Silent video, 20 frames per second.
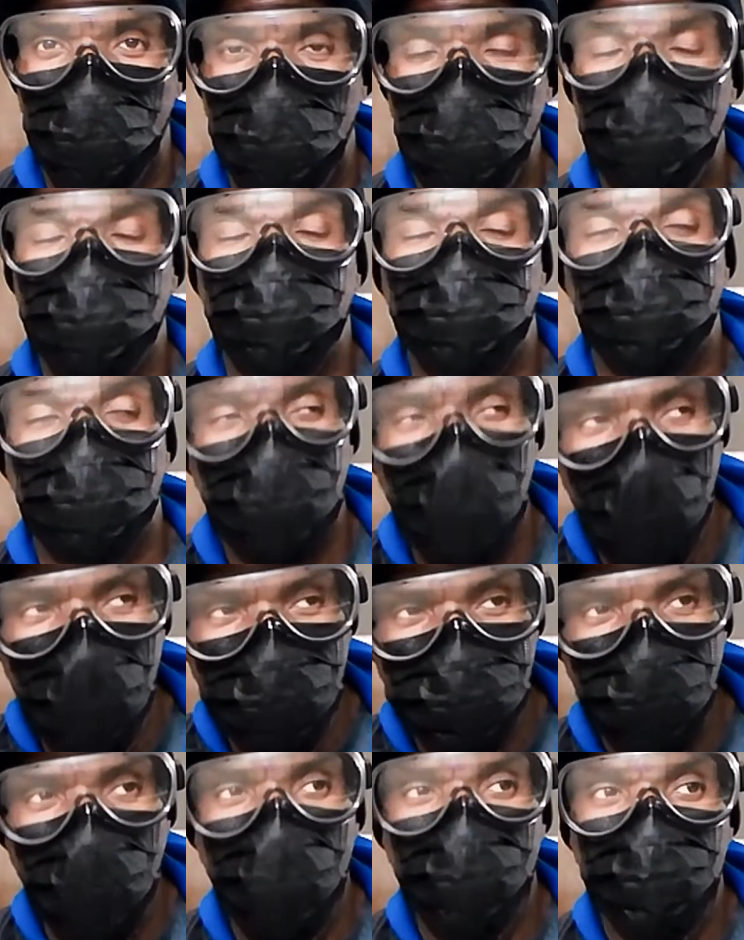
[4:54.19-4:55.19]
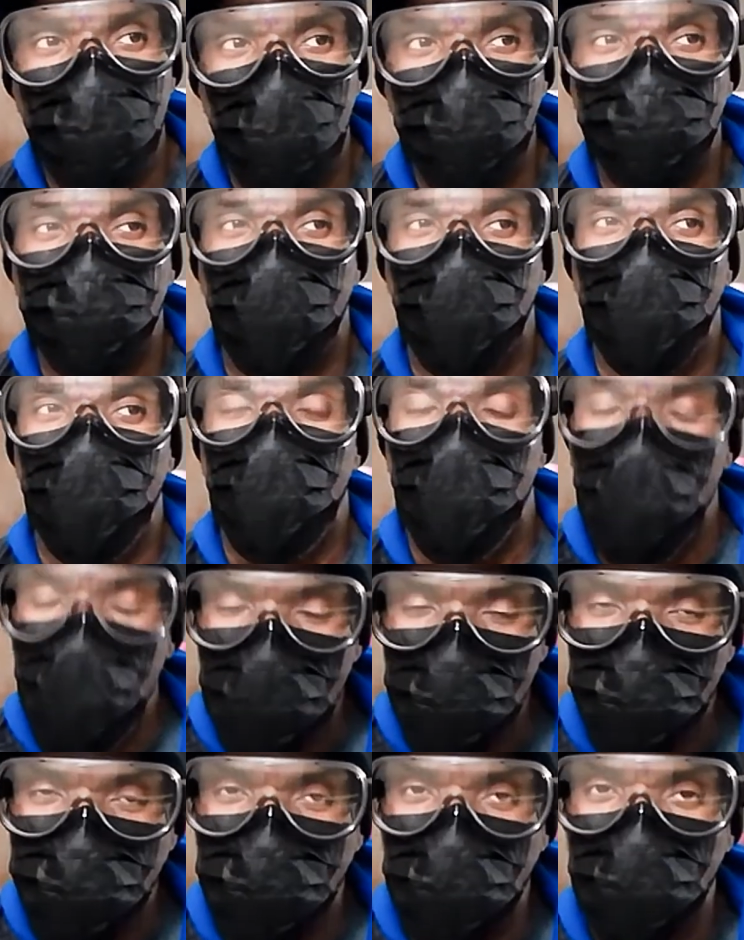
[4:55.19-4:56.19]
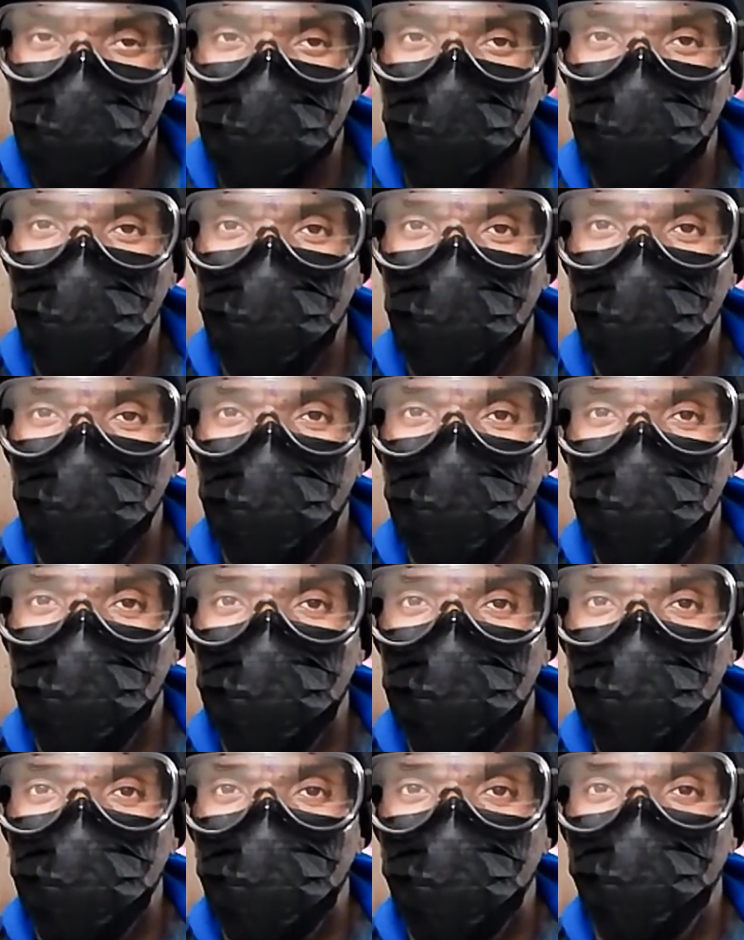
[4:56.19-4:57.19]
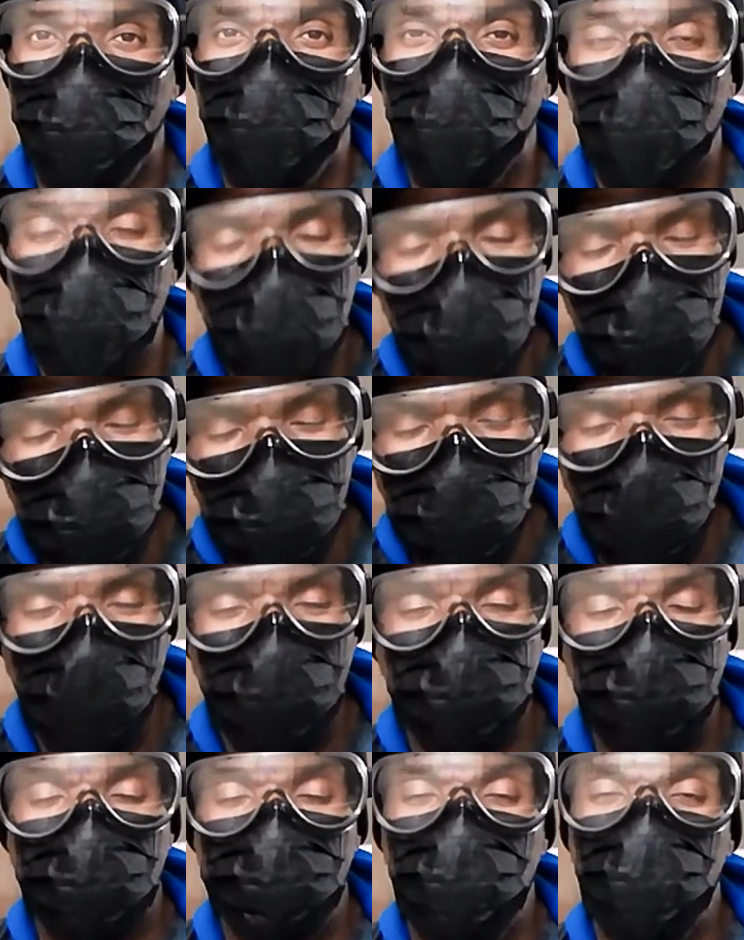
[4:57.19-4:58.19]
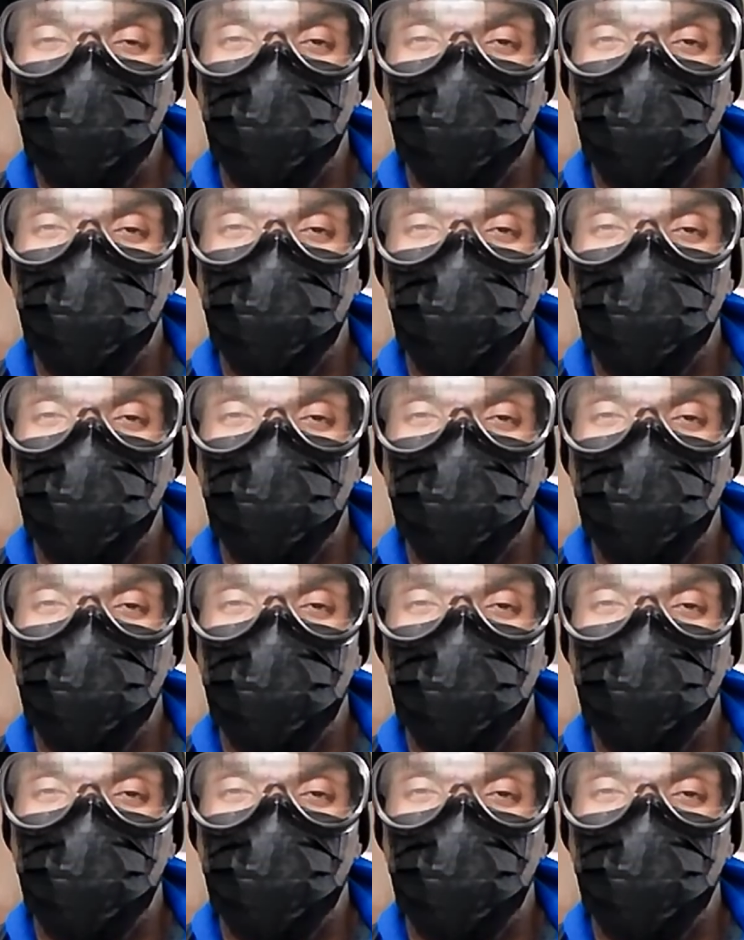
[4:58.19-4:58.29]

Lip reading: It's not that much to ask for you not to be